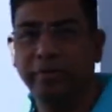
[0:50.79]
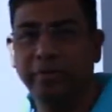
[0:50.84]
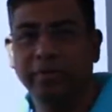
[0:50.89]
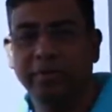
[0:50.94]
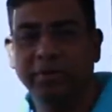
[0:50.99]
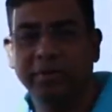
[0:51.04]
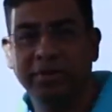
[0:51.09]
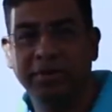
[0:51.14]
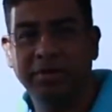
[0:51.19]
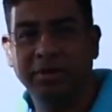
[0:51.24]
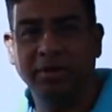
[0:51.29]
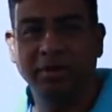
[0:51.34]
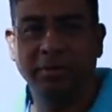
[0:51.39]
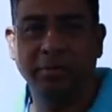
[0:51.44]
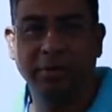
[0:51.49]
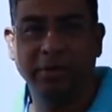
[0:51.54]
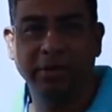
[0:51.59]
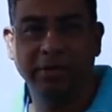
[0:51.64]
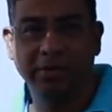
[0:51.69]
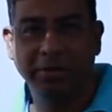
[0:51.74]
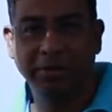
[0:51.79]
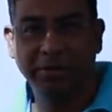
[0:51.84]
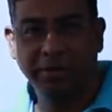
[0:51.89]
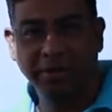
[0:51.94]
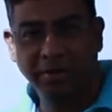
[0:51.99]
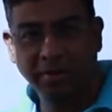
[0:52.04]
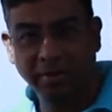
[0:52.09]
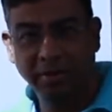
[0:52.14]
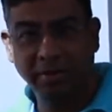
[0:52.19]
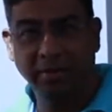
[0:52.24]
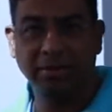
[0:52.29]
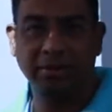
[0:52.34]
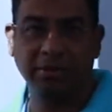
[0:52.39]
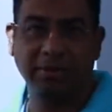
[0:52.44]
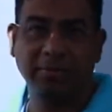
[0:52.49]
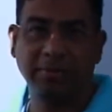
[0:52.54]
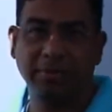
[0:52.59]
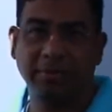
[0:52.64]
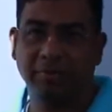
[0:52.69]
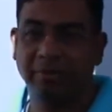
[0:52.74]
to understand the basics and the
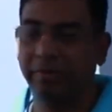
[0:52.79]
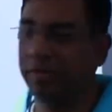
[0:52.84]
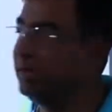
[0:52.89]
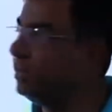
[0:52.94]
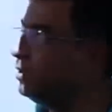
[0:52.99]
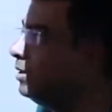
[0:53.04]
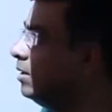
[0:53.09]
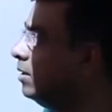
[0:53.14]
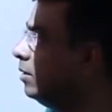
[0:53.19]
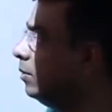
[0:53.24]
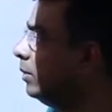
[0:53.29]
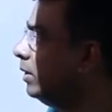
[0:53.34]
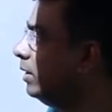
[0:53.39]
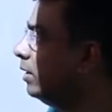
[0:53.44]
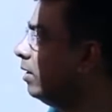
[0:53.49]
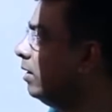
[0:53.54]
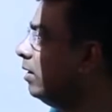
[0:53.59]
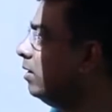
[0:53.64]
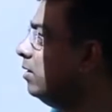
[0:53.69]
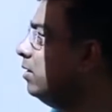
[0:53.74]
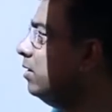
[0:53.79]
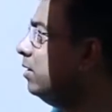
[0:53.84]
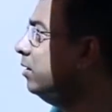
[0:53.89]
concepts of this particular